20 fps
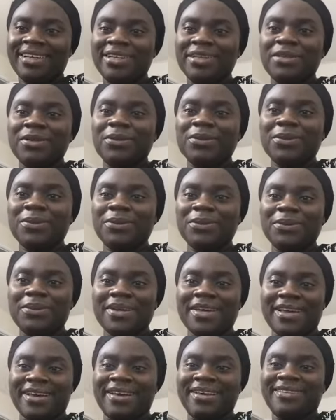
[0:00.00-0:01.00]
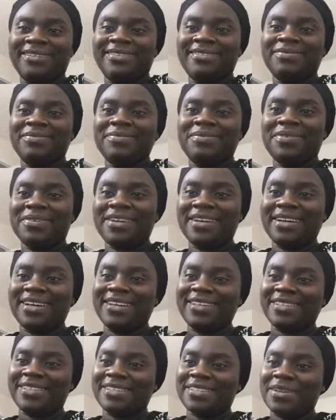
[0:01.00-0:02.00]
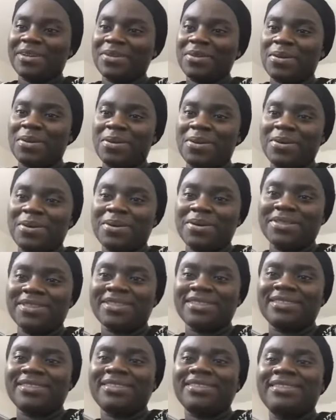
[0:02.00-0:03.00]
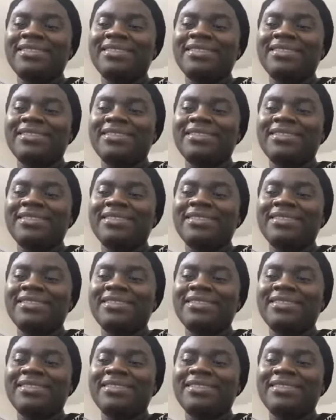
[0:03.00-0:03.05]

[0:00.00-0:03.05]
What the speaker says: Hallelujah. Praise the Lord.